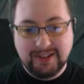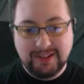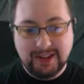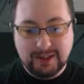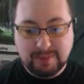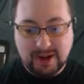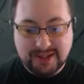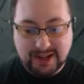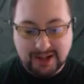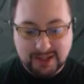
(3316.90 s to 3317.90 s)
Yeah, the
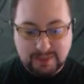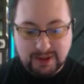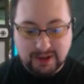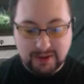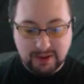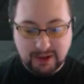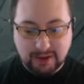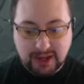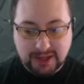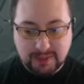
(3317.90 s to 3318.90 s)
Brontodon is being annoying.
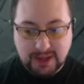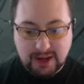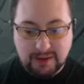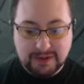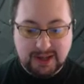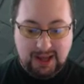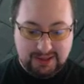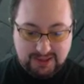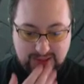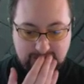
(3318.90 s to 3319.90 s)
Okay, so we get enough to
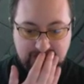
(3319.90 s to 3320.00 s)
cast